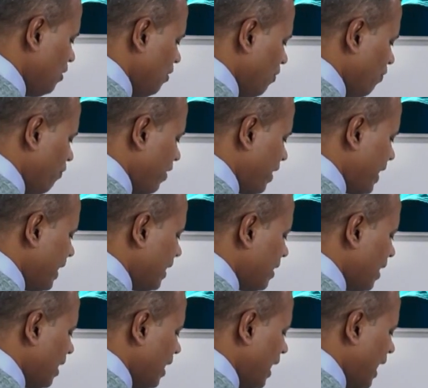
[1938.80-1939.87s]
We
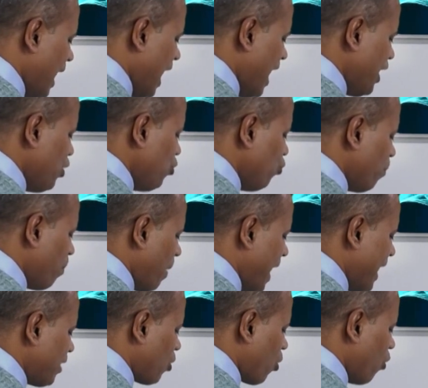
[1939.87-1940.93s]
get a new
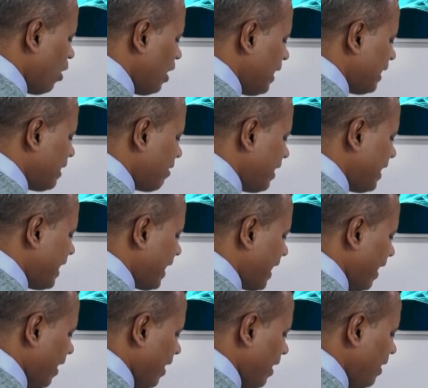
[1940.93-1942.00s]
plant called
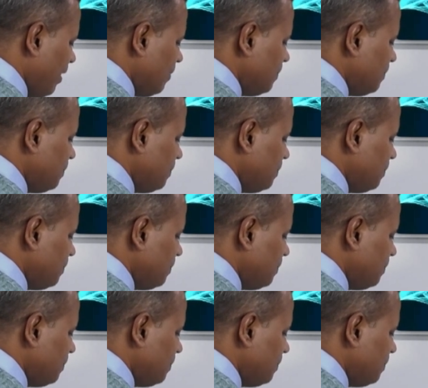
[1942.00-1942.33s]
triticale